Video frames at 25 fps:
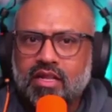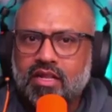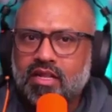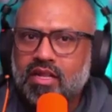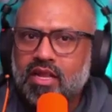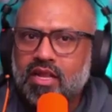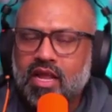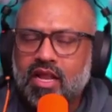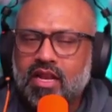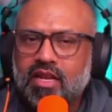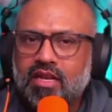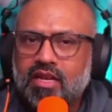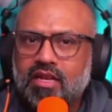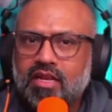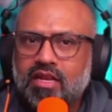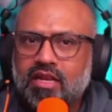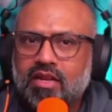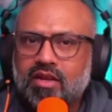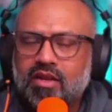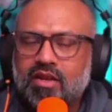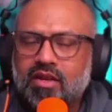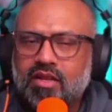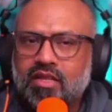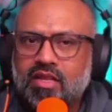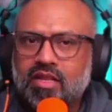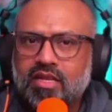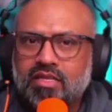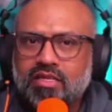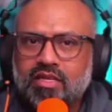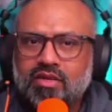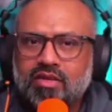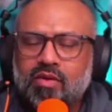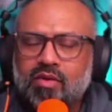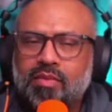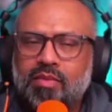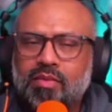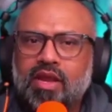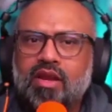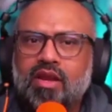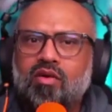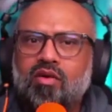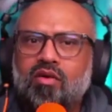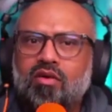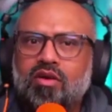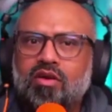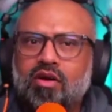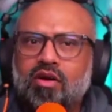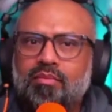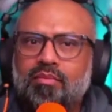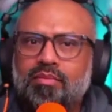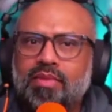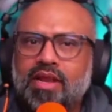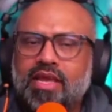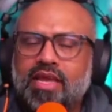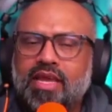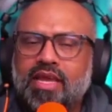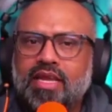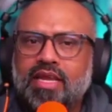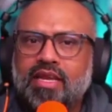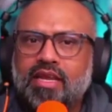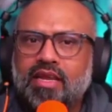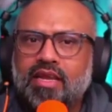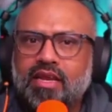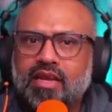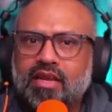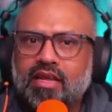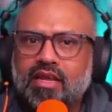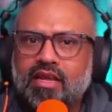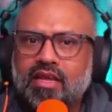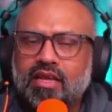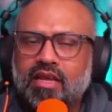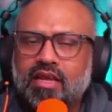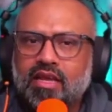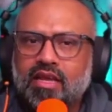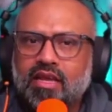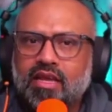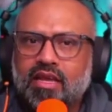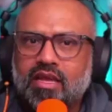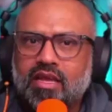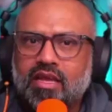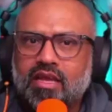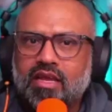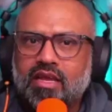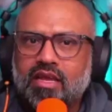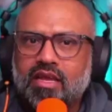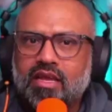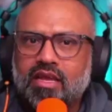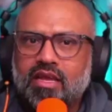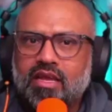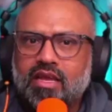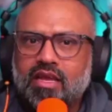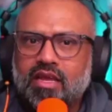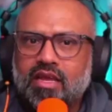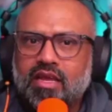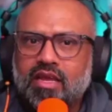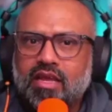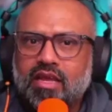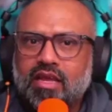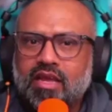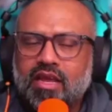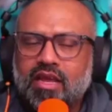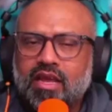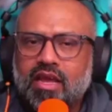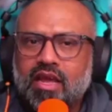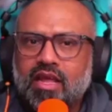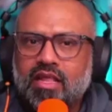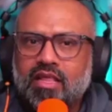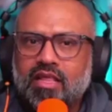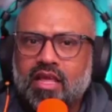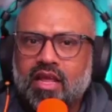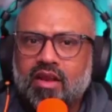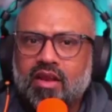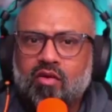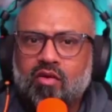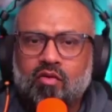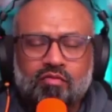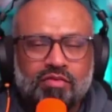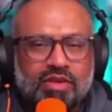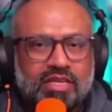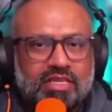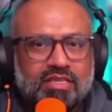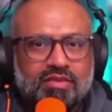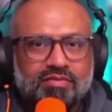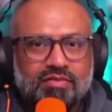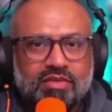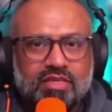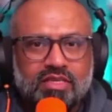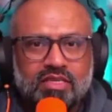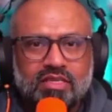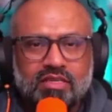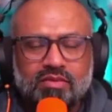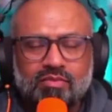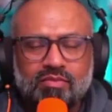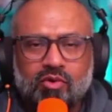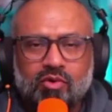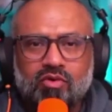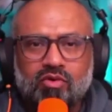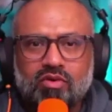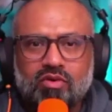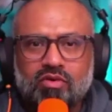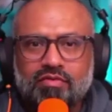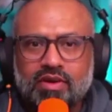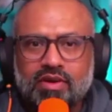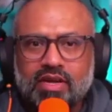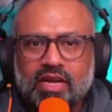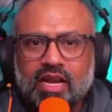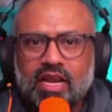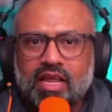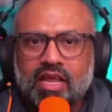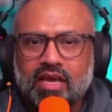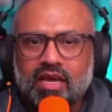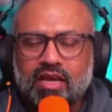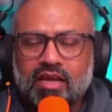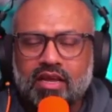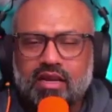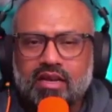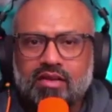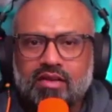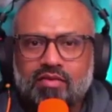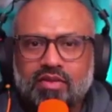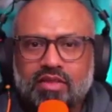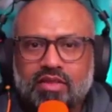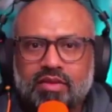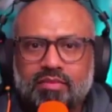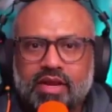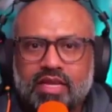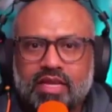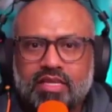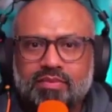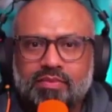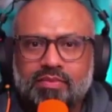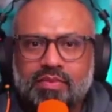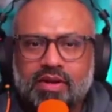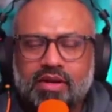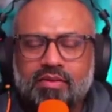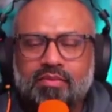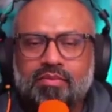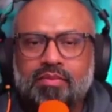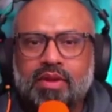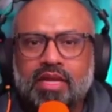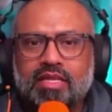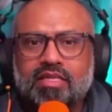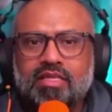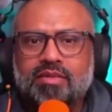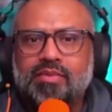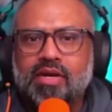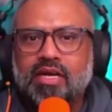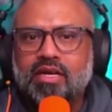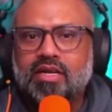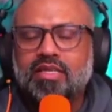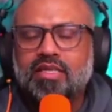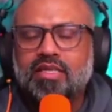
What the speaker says: And then there is a domain called complicated. And then obvious, which is more of a clear, where the best